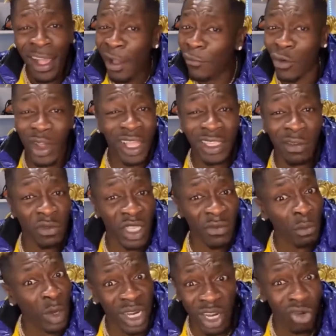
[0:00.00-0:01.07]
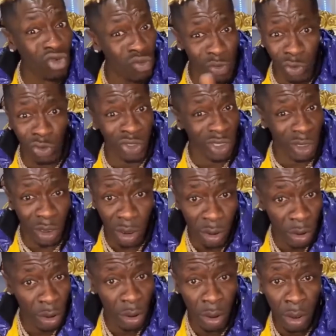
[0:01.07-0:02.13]
Forget everybody do music.
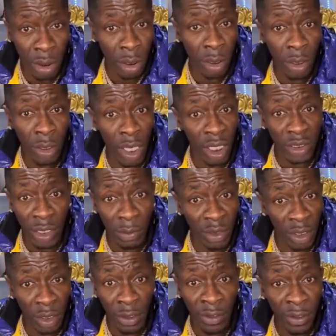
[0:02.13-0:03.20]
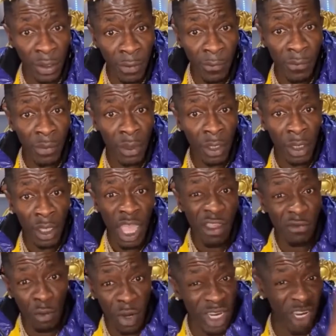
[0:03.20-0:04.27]
You understand me?
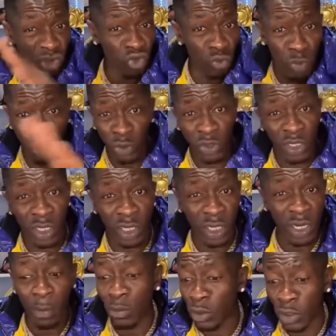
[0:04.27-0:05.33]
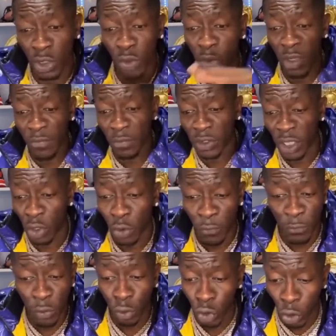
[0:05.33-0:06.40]
Everybody do music. The music where if you say you go
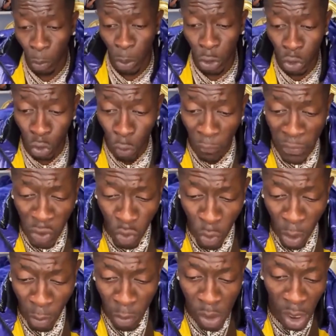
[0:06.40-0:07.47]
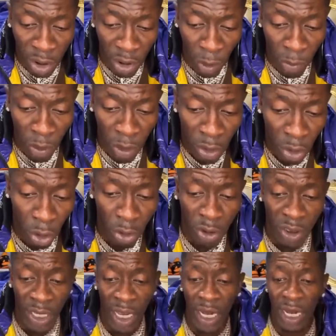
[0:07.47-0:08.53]
for do, somebody to go for do one. You understand me? Don't
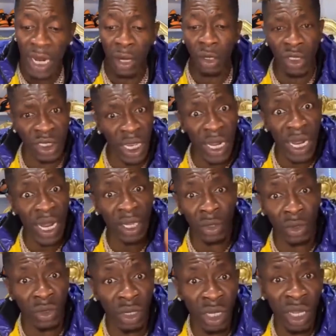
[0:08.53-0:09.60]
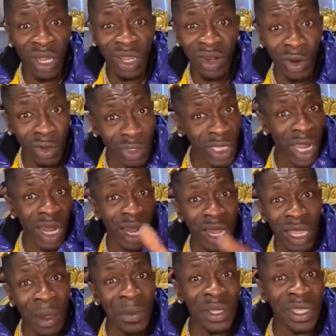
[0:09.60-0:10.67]
see like that. Don't see like that too. Don't see like that.
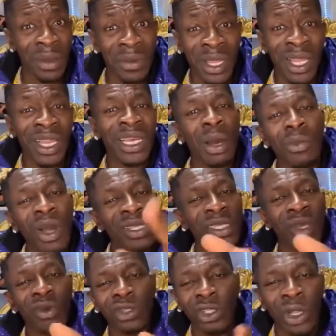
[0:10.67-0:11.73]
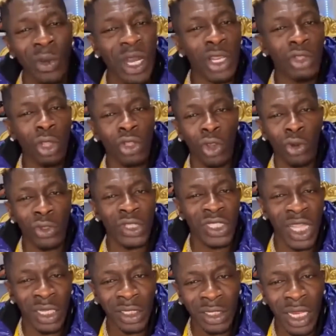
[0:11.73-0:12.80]
Come and tell me. That boy say, so don't wait to talk your nonsense.
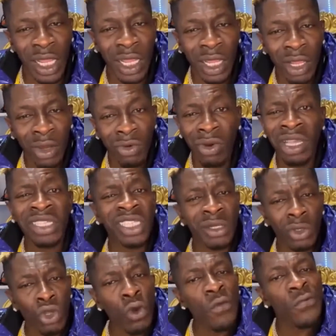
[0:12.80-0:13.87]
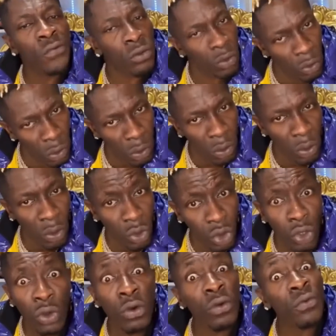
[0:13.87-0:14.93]
I say, like, wait, you fool.
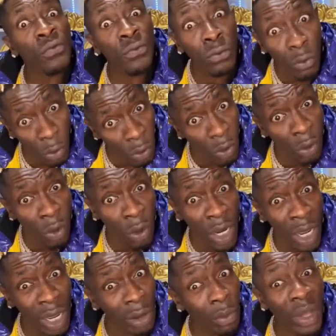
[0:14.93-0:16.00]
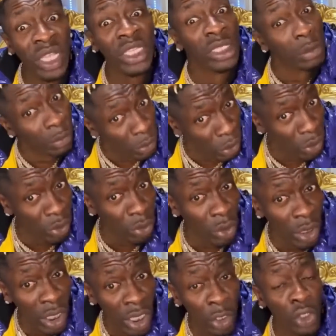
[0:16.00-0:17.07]
Hey, wait, Jimmy.
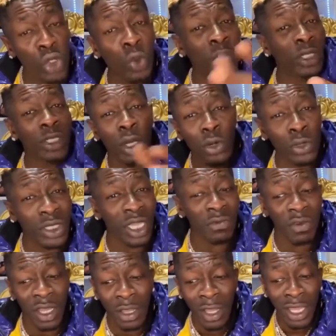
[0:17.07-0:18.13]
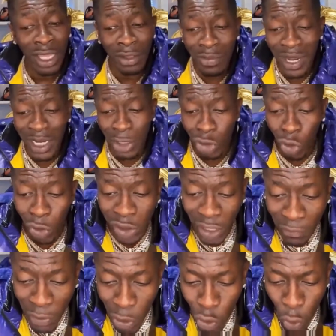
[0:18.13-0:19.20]
You want to do this? He make the song,
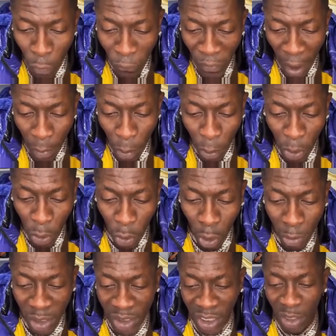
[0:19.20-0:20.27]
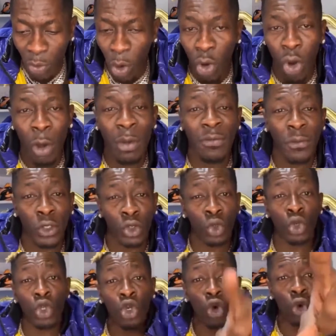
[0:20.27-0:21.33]
say, it go far. People they call, they say they won't call me for show.
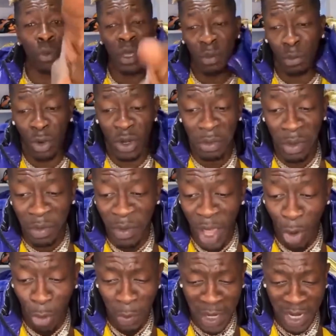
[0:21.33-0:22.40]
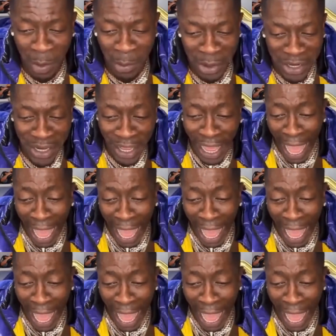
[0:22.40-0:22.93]
You don't go make money. Me, I go make the money.